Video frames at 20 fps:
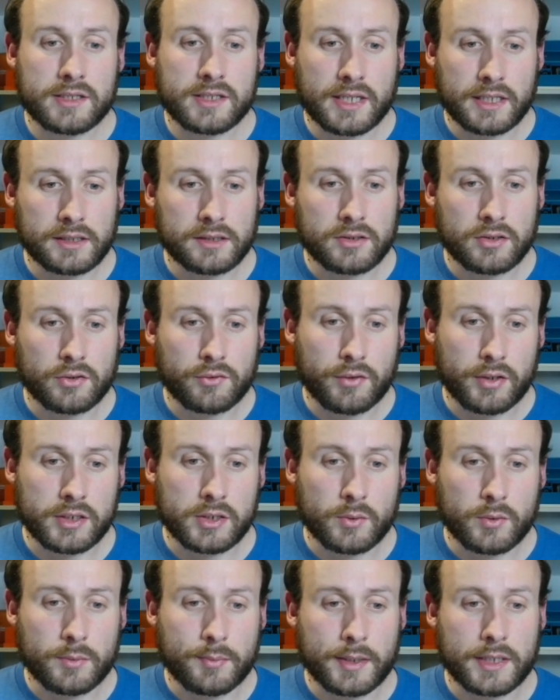skeleton
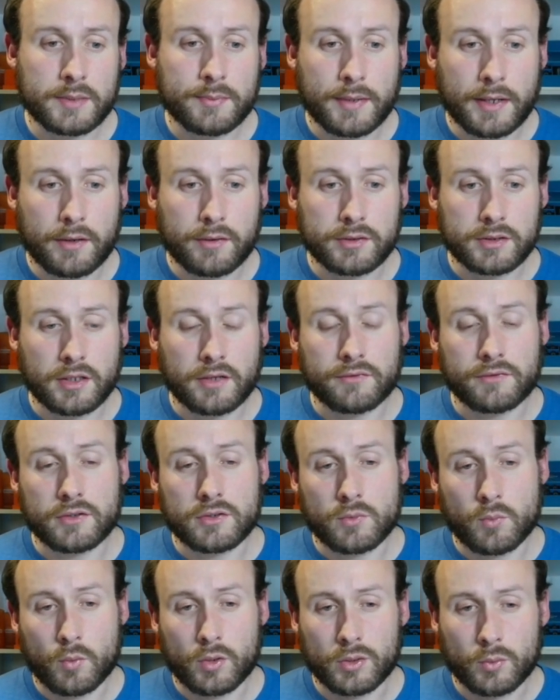creature with base power and
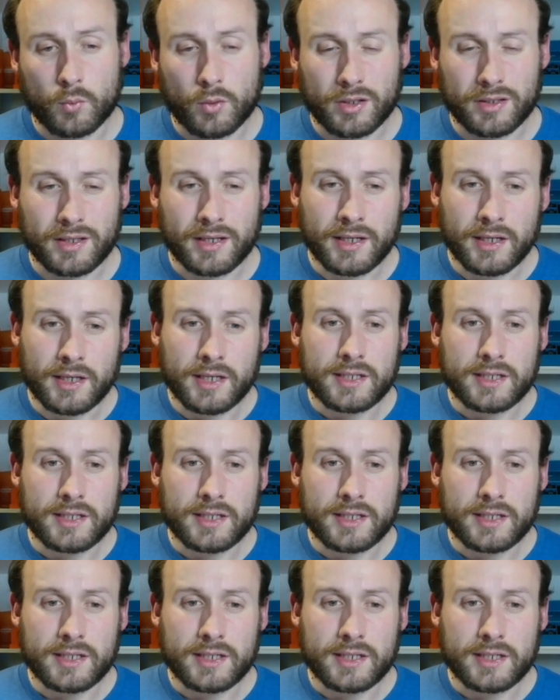toughness 1/1.